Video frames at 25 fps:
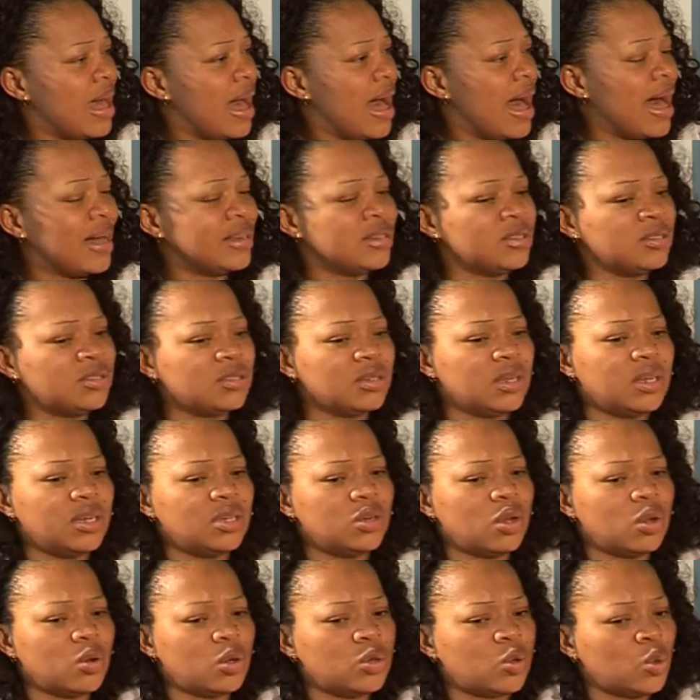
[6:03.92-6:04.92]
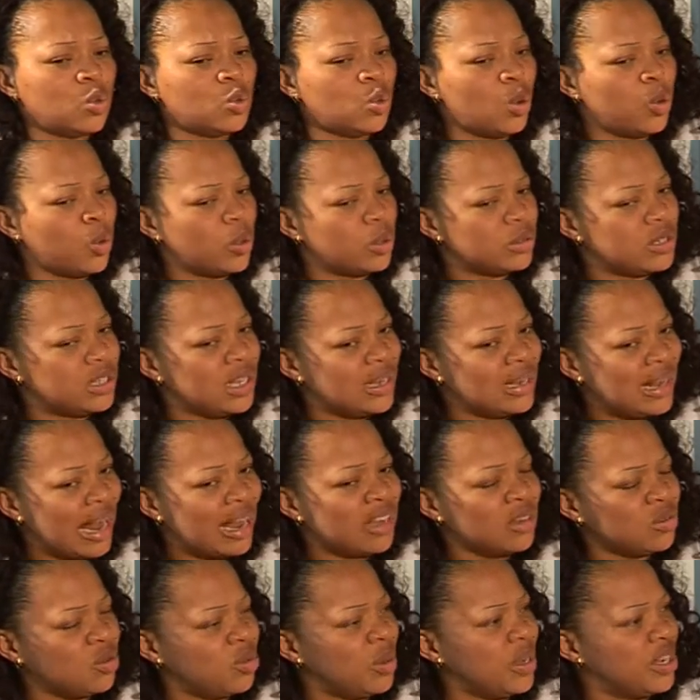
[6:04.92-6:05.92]
And the
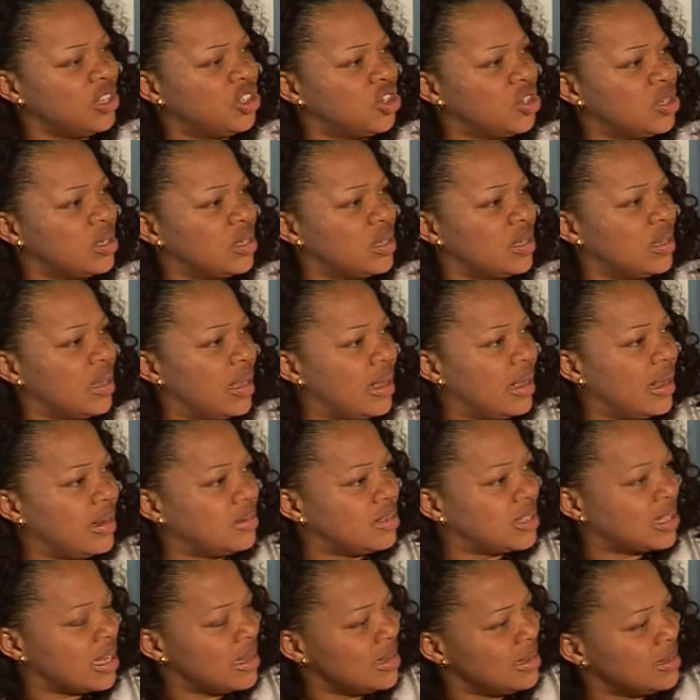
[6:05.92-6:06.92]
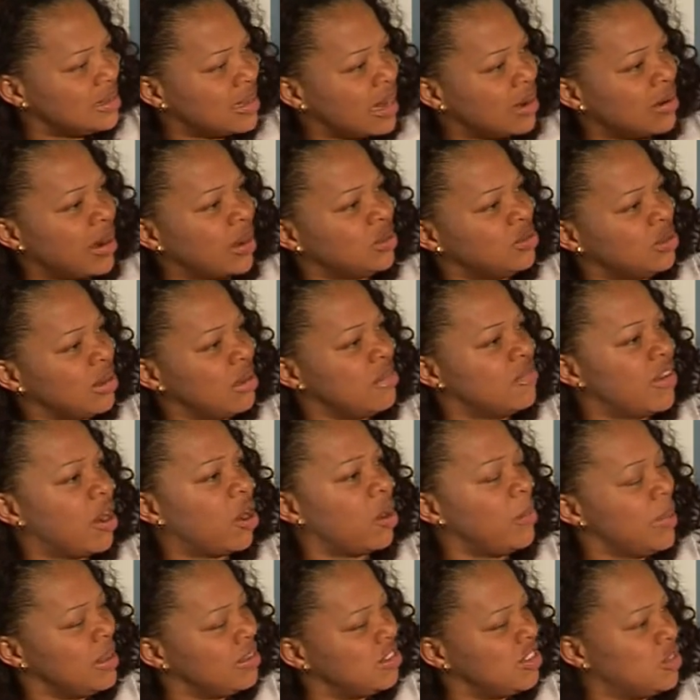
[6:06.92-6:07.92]
language, things around, the
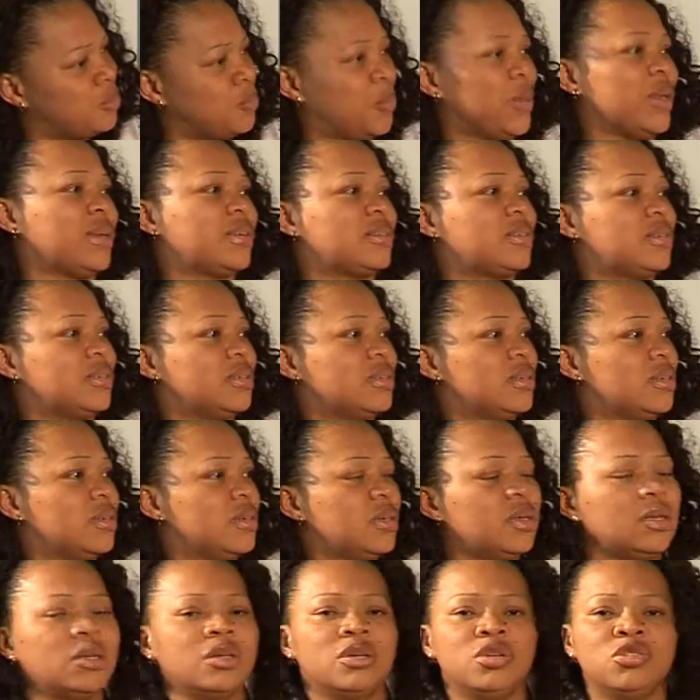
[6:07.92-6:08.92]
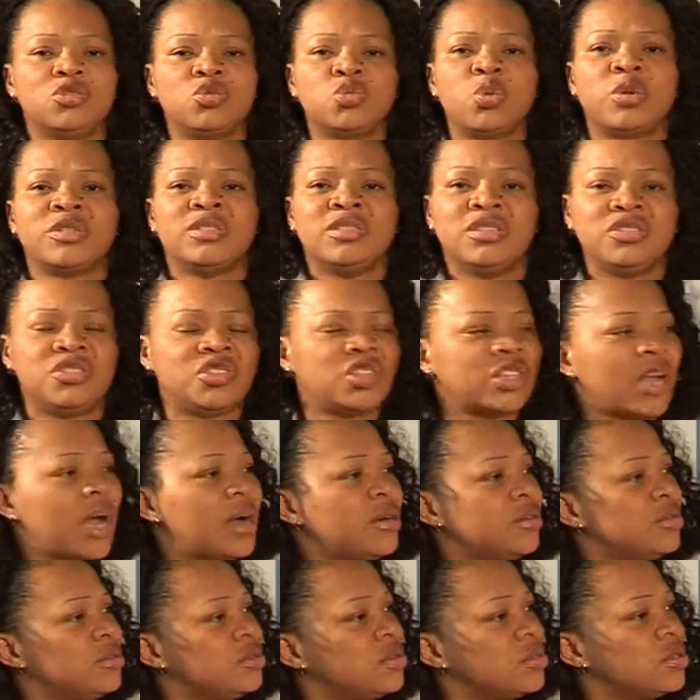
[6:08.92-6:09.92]
environment speaks, is what this
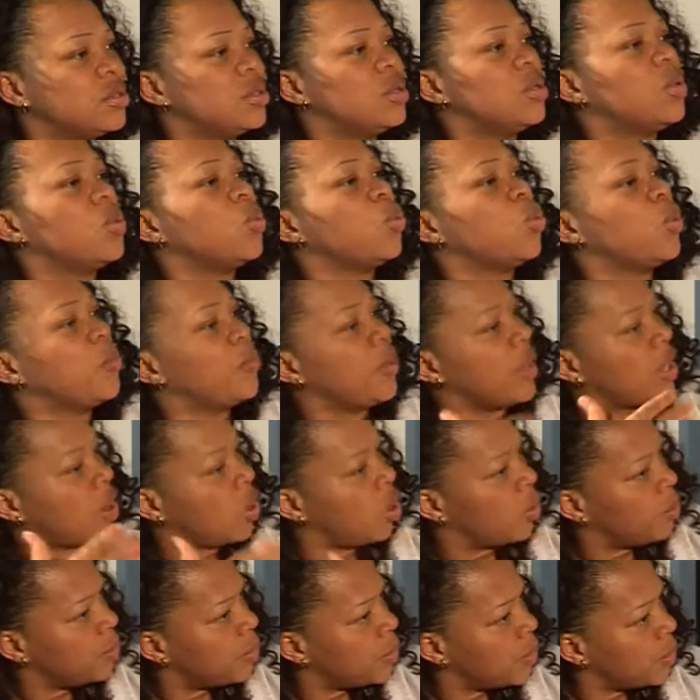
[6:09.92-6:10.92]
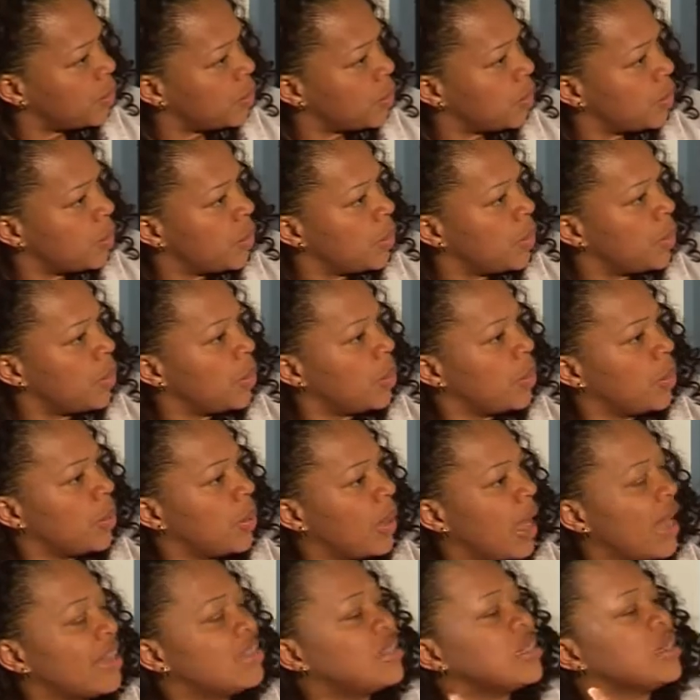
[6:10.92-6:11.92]
child will pick up
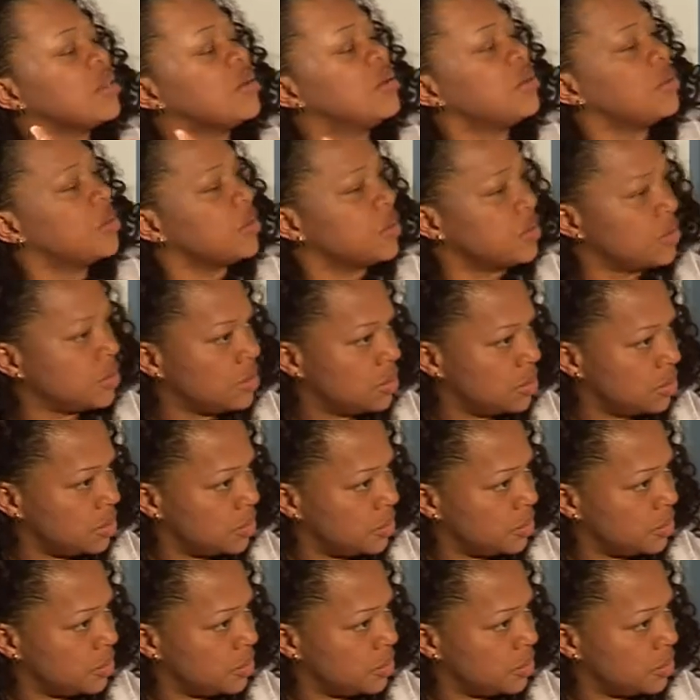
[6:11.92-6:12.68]
as it grows.